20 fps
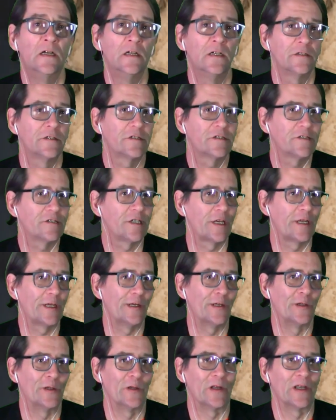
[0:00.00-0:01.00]

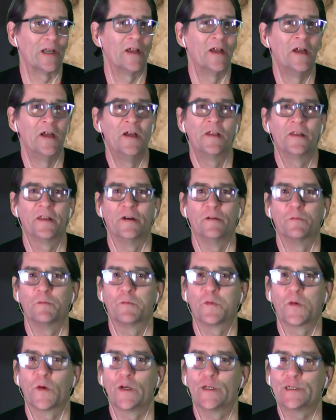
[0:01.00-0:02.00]
Soon, the
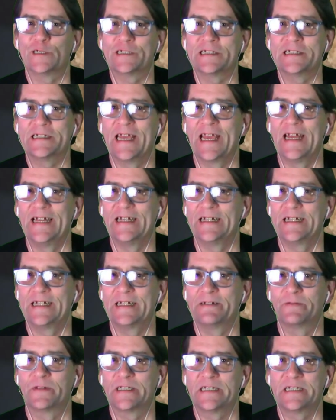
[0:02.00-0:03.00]
first
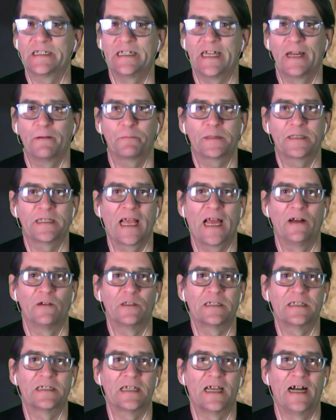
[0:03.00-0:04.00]
tentative steps
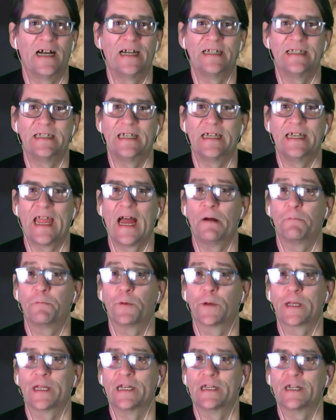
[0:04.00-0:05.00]
outside the
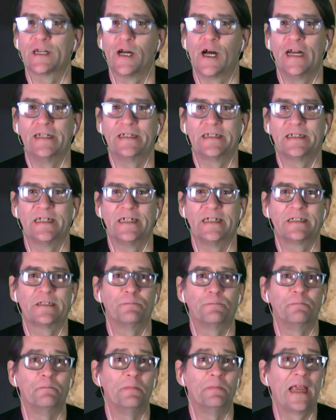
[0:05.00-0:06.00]
African
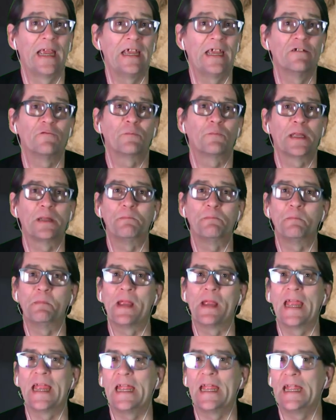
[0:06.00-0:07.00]
continent may have been
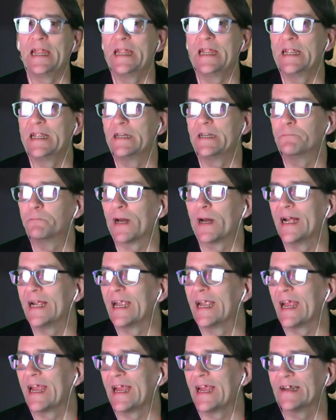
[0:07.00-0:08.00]
made
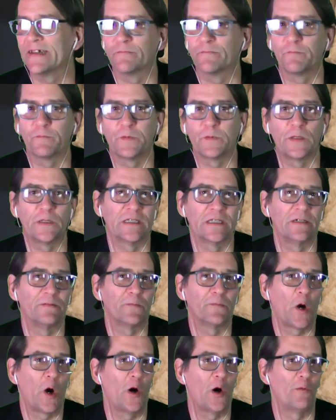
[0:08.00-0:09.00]
by a handful
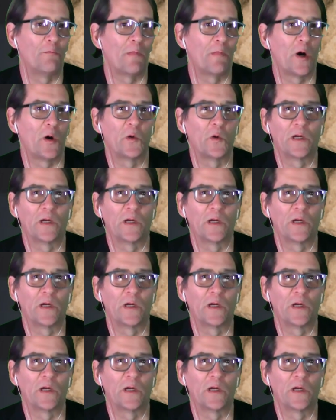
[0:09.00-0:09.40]
of Homo